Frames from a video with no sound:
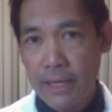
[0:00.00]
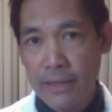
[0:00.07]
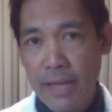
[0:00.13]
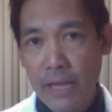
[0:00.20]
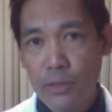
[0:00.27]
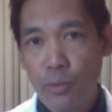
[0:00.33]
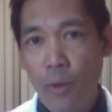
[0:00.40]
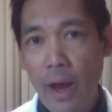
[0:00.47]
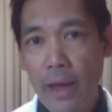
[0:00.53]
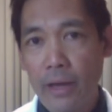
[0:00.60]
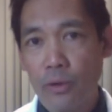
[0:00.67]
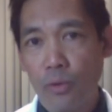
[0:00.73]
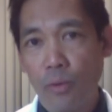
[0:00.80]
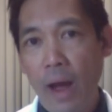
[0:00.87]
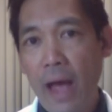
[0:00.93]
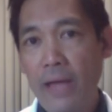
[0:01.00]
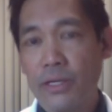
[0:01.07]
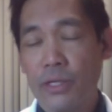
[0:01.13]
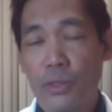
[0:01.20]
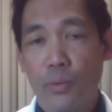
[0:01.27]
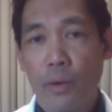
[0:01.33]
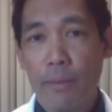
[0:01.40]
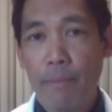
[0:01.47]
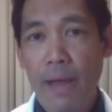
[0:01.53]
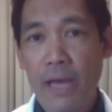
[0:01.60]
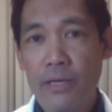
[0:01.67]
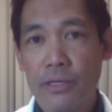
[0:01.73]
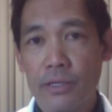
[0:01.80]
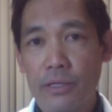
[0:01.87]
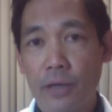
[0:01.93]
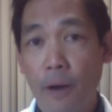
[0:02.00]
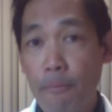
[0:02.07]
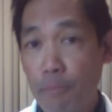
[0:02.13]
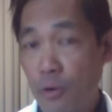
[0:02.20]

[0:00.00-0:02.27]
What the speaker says: and that's why it arises when patients are